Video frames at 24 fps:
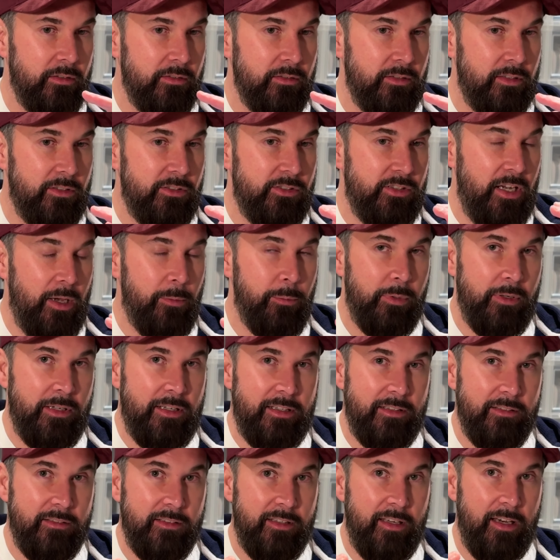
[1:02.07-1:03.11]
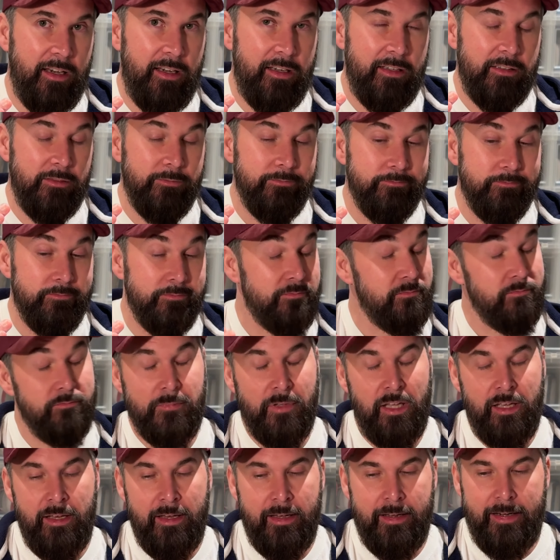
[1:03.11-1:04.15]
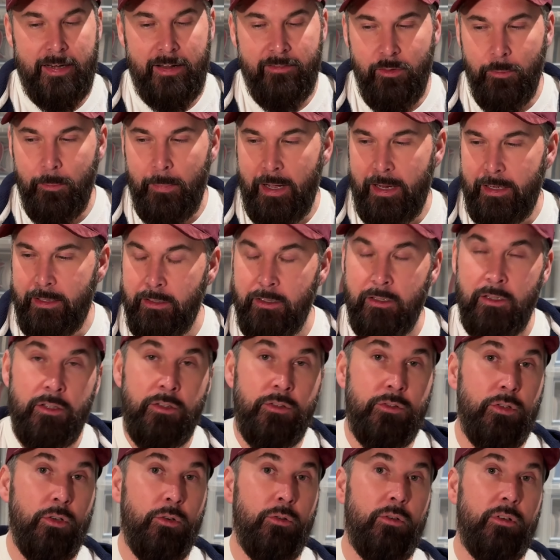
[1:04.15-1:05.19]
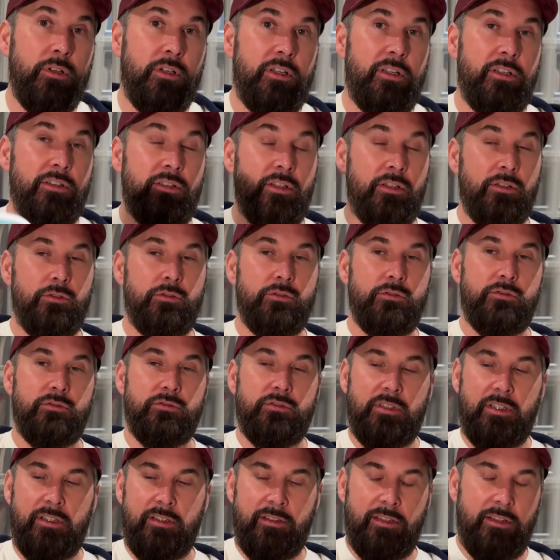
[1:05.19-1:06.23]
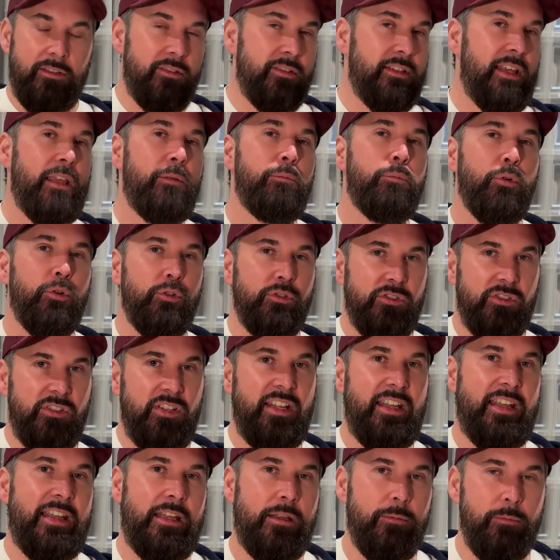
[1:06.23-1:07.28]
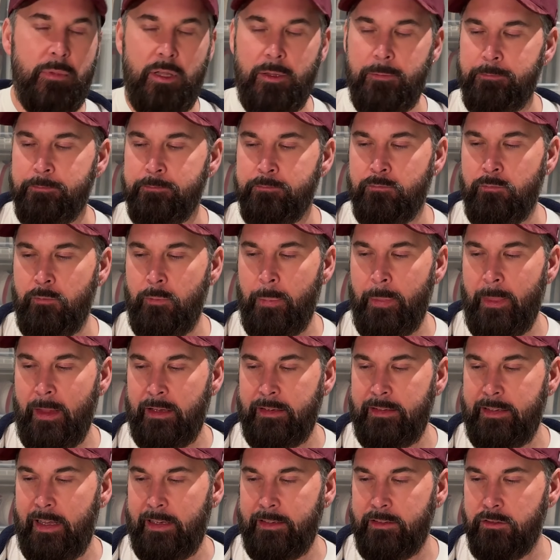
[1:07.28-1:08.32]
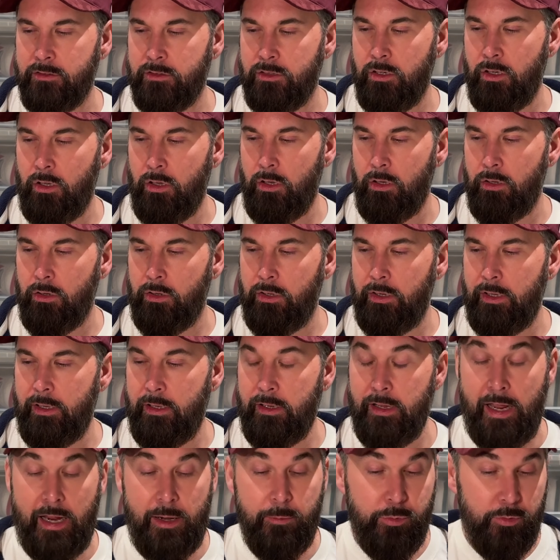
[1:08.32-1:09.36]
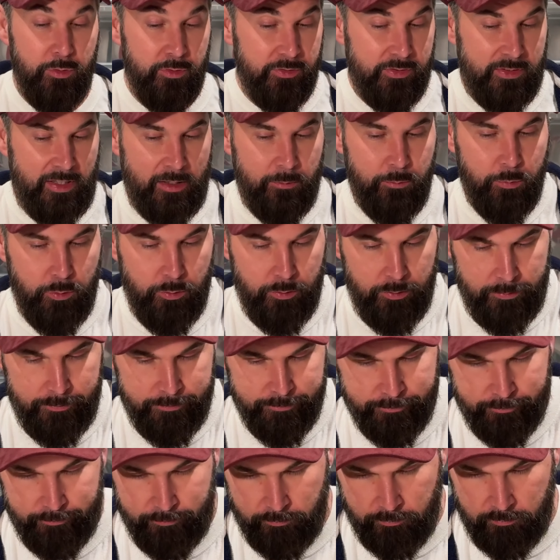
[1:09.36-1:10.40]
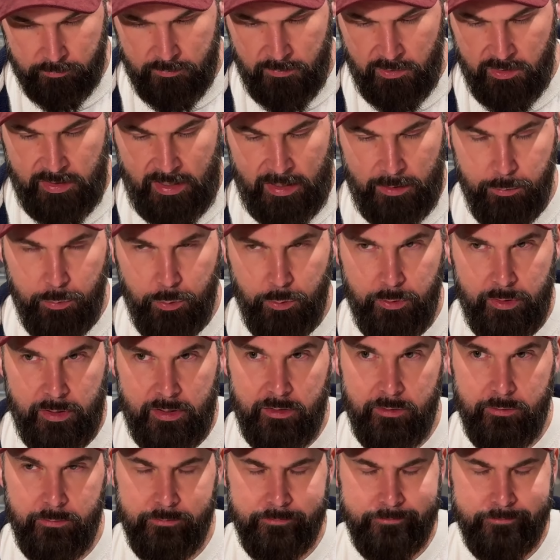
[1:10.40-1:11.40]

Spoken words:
the Japanese guy. Never mind. So it's a skateboard team that's called April Skateboarding.